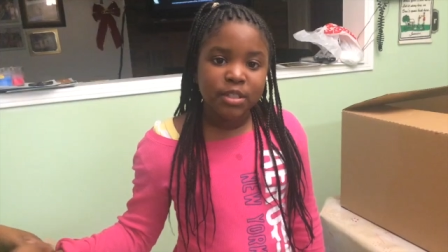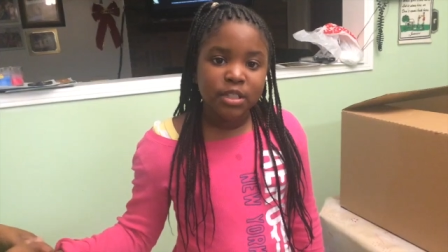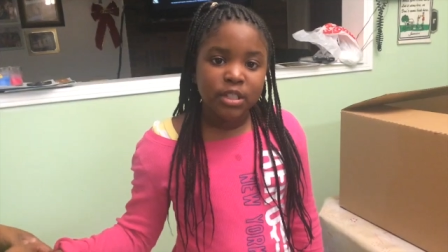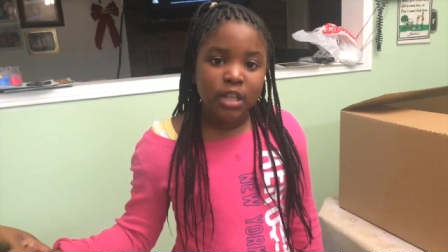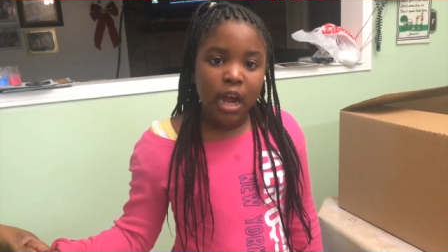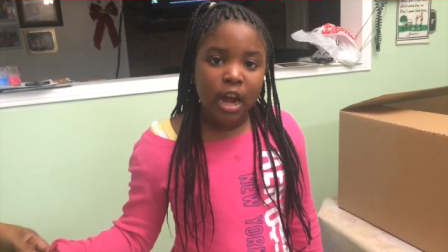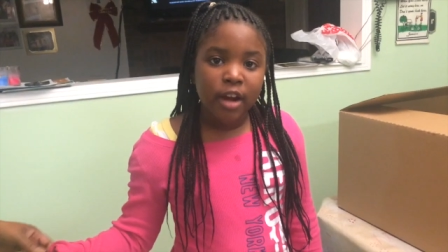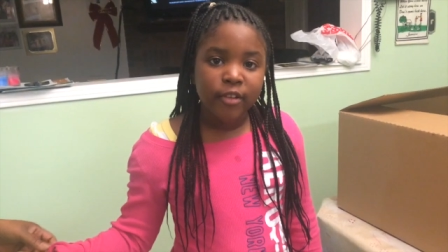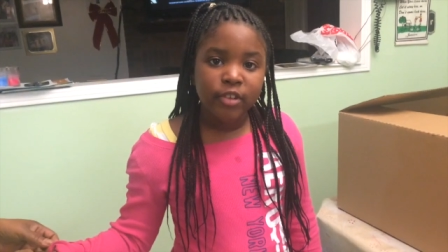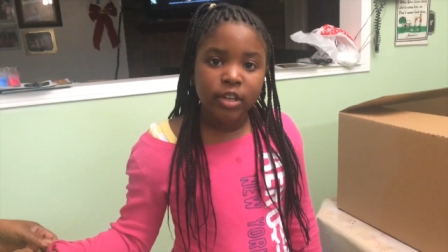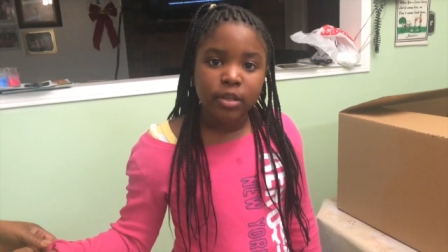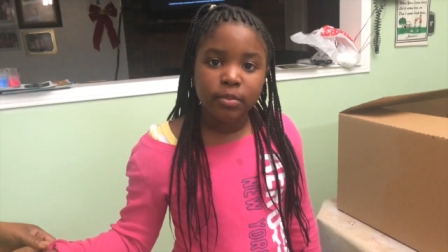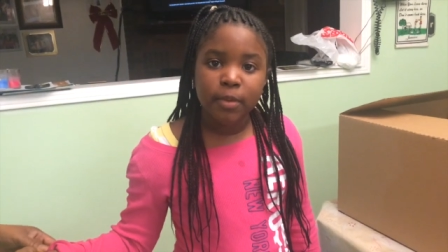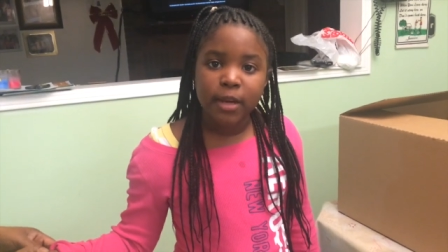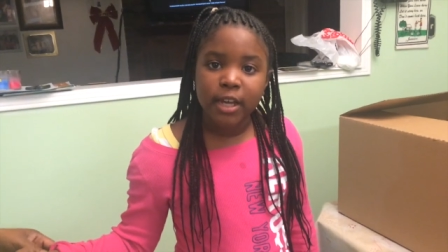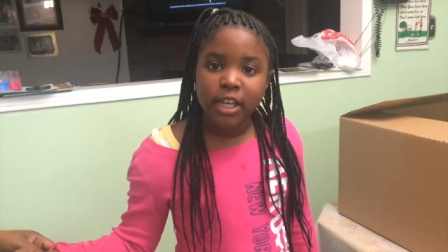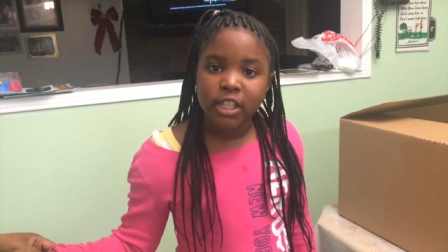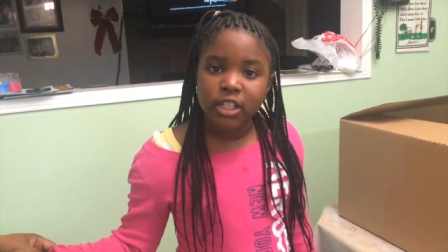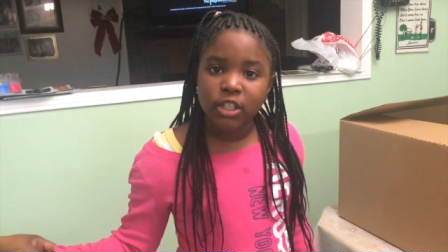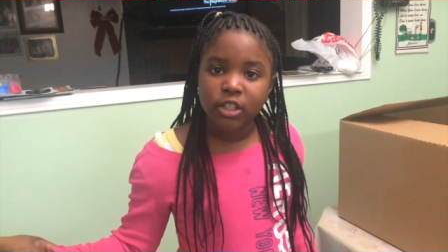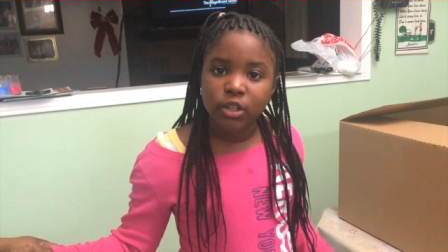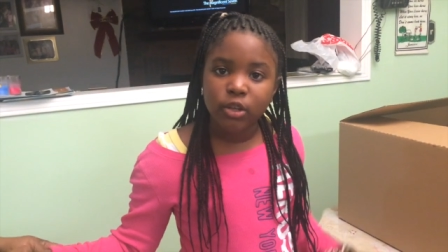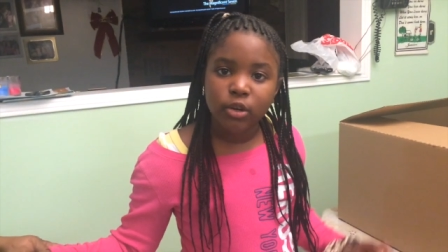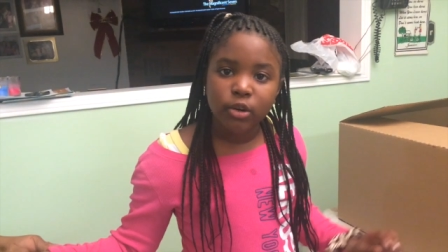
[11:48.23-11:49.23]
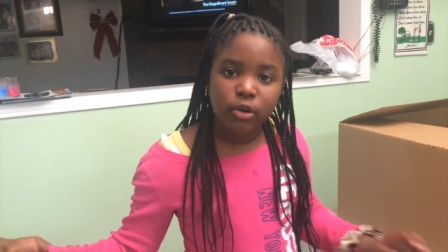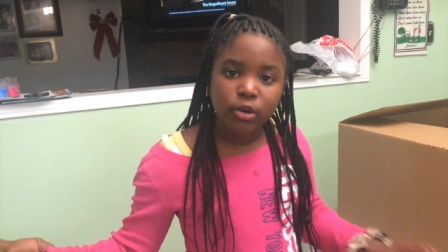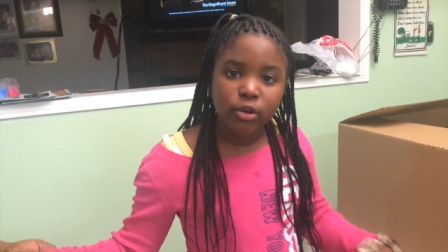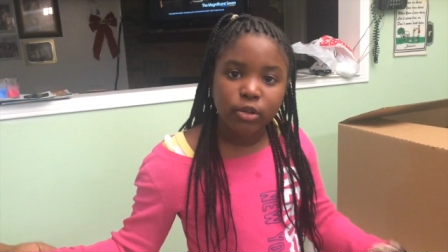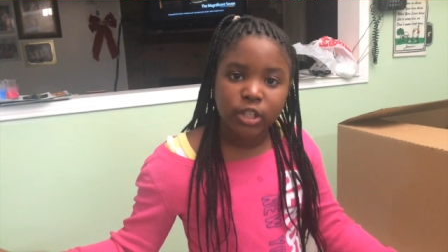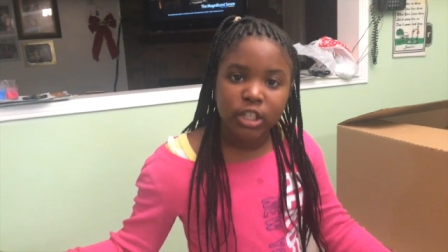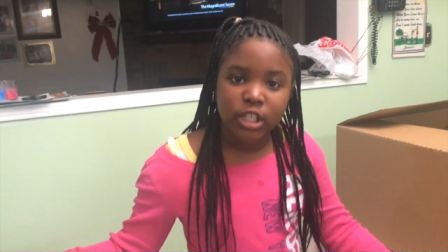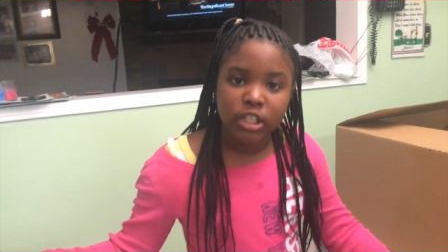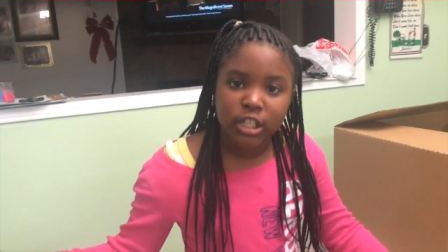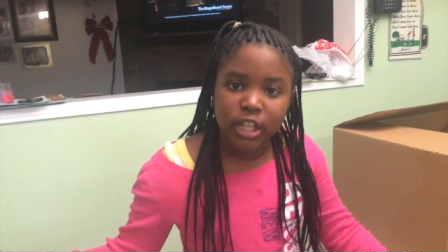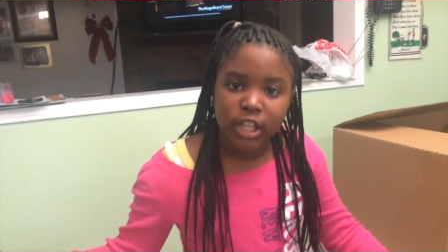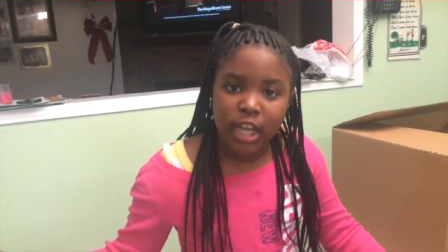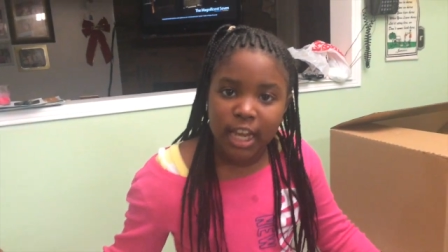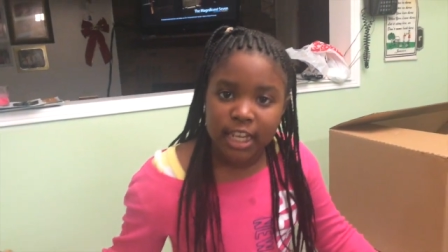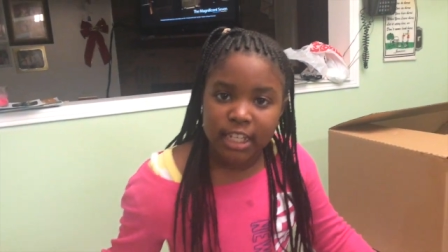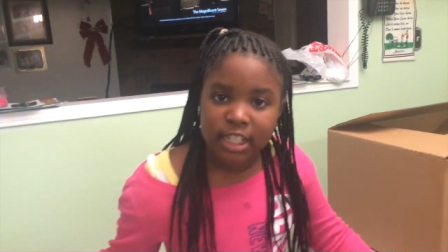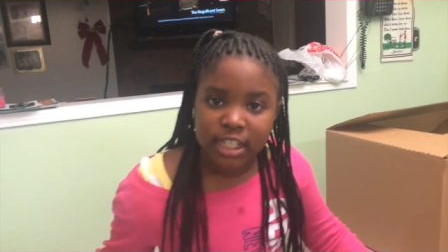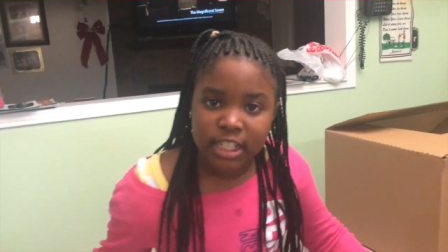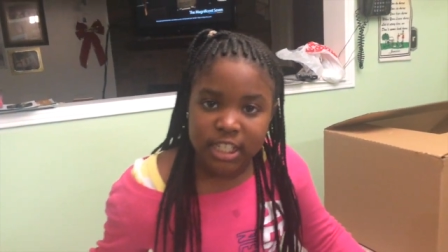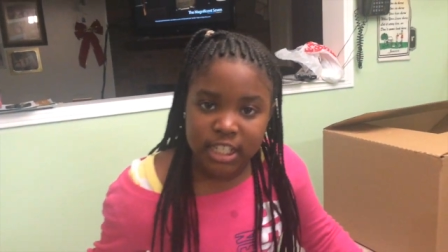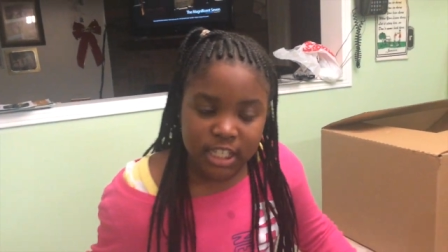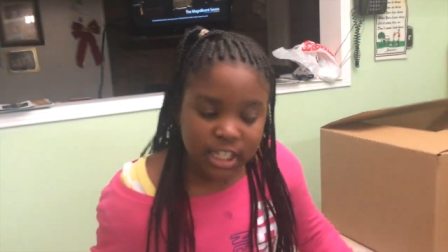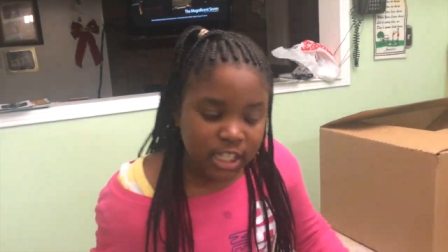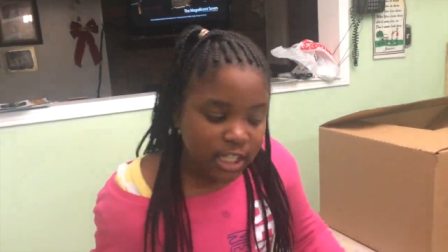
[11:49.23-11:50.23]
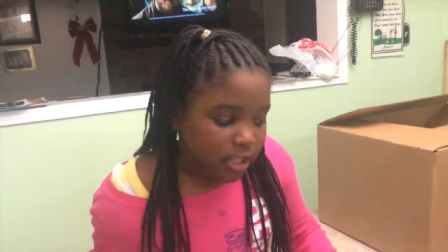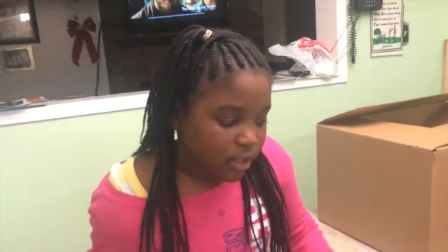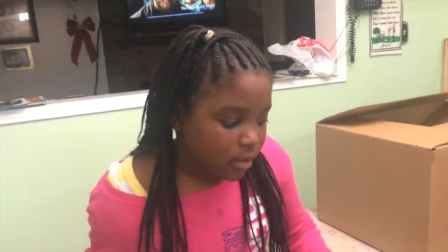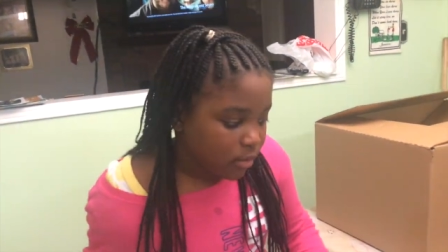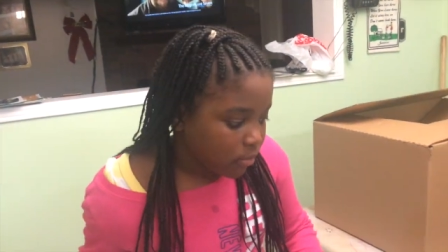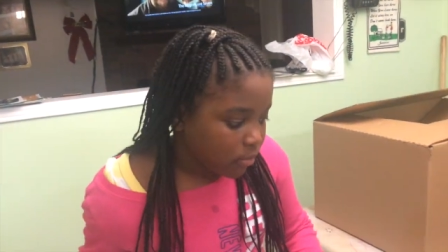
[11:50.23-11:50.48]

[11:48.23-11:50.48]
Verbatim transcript: Sorry, but you're only 19.